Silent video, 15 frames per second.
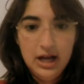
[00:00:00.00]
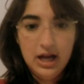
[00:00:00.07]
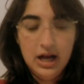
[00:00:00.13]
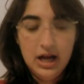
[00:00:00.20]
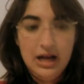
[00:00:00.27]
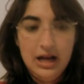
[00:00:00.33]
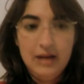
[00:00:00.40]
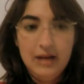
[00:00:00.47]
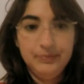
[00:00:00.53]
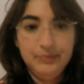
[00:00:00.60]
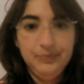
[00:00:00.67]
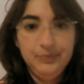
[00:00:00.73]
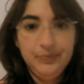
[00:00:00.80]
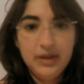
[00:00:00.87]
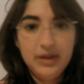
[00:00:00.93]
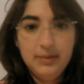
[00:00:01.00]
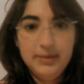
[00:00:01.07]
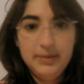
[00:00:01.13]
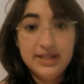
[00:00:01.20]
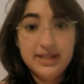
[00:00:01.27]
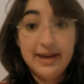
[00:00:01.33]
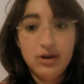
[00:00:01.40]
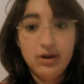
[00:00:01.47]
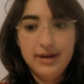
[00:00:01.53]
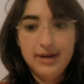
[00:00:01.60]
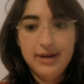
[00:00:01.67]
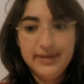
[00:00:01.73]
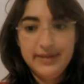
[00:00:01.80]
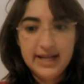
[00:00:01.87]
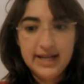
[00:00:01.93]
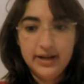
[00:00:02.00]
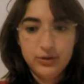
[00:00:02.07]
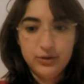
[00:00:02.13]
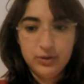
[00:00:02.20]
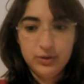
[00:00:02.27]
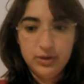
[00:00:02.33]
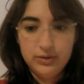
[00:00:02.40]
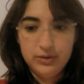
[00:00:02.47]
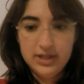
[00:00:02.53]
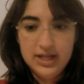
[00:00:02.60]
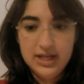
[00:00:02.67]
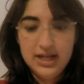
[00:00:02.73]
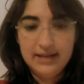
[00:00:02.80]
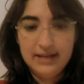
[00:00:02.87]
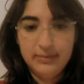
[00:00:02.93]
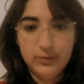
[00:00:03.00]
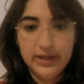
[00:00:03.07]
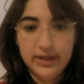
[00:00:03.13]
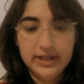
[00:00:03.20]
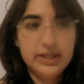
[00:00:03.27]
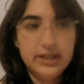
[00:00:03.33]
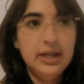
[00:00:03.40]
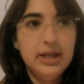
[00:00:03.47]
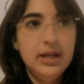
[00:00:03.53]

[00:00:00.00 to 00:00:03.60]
because I had already been diagnosed with OCD at that point.